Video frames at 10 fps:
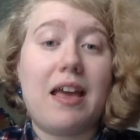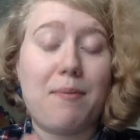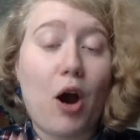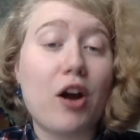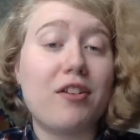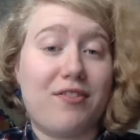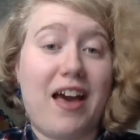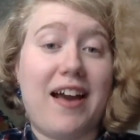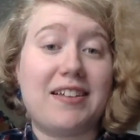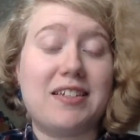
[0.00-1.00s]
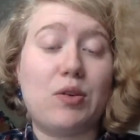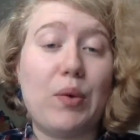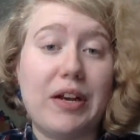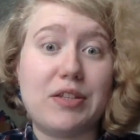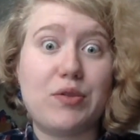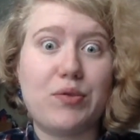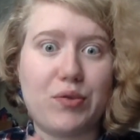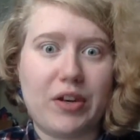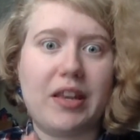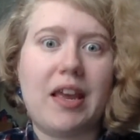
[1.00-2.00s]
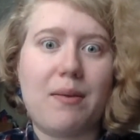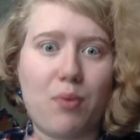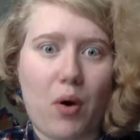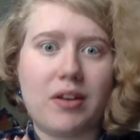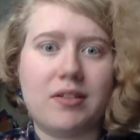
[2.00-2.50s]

part of that was really important.